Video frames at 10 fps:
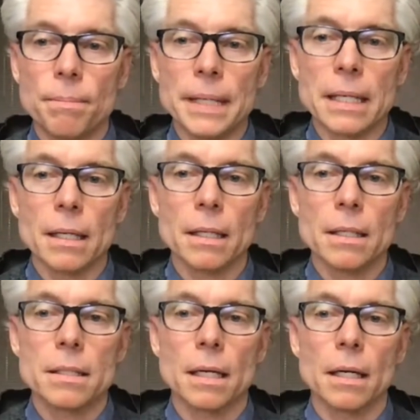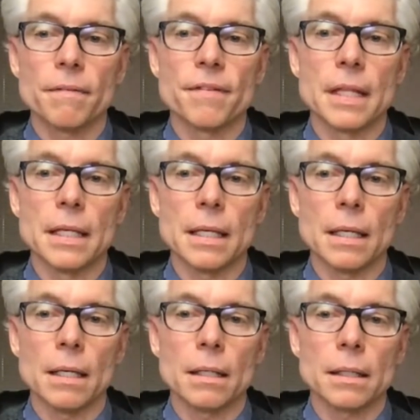because of
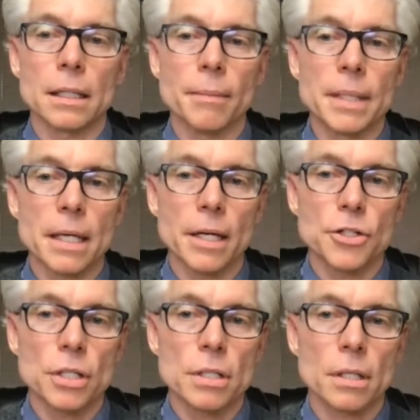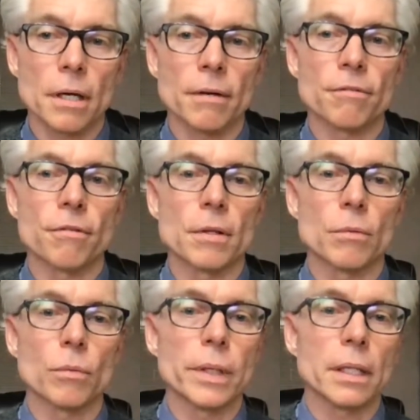the limitations of
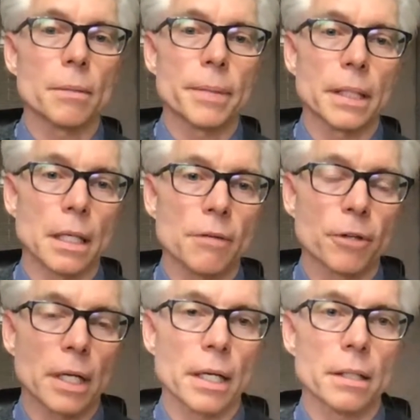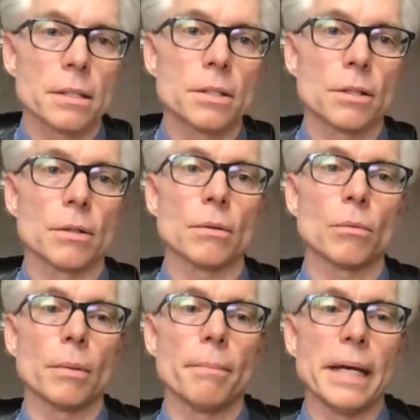the real ability for kids to
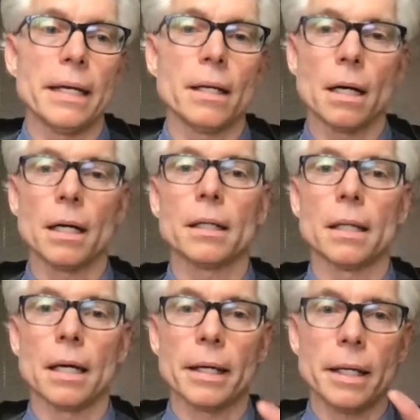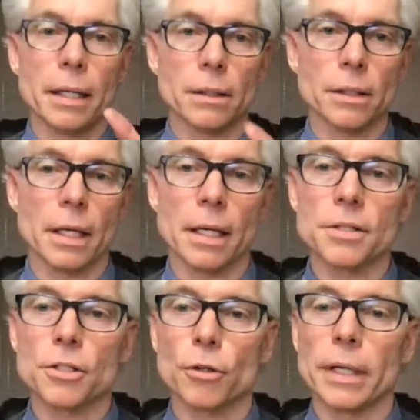remain online and looking at
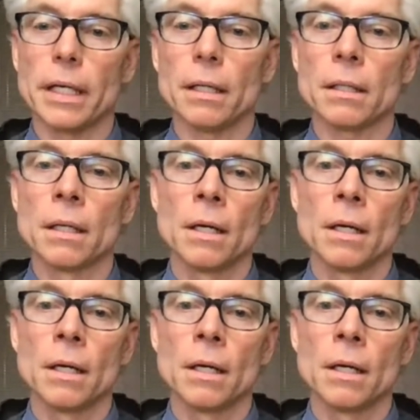a screen